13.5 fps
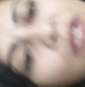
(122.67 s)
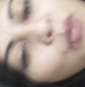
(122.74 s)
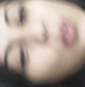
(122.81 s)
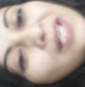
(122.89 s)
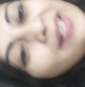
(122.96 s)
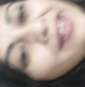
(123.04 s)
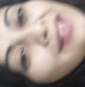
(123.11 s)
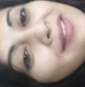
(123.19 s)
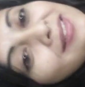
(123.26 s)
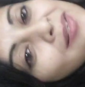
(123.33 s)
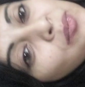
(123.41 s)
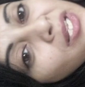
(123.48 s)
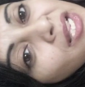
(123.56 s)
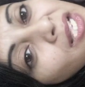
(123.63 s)
will take
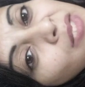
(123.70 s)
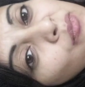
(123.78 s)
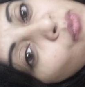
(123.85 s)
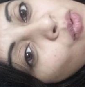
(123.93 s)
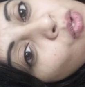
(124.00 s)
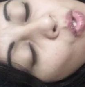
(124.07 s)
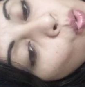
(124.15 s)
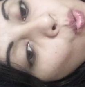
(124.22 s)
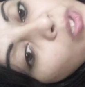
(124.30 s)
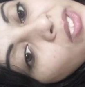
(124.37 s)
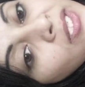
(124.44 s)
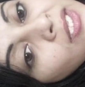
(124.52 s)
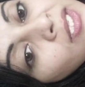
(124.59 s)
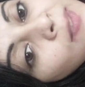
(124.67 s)
some time for
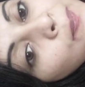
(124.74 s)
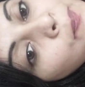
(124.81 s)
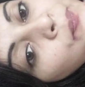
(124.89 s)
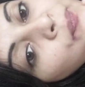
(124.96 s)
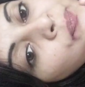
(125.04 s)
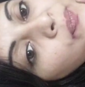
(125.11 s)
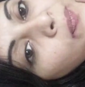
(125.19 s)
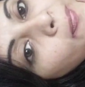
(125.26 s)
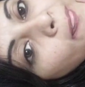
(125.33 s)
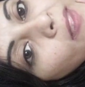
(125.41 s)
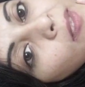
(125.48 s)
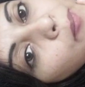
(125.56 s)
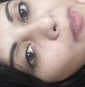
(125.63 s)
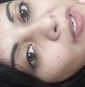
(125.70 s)
loading,
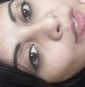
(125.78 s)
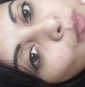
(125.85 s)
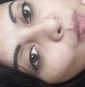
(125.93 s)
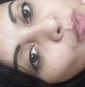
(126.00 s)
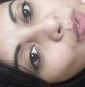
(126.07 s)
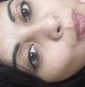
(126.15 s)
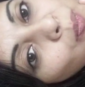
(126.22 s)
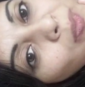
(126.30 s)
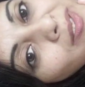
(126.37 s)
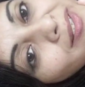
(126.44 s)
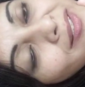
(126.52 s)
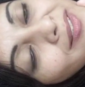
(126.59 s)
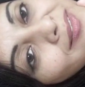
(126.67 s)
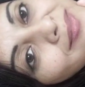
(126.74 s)
but it will open
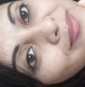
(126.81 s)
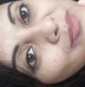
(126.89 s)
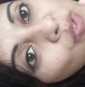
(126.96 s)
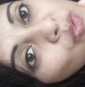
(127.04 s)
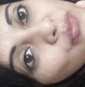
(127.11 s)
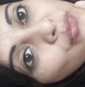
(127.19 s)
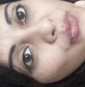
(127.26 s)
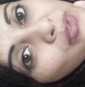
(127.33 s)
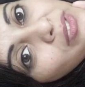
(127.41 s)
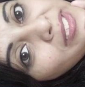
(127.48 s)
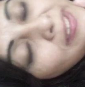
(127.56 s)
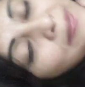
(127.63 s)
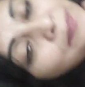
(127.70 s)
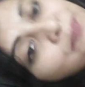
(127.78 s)
it hopefully.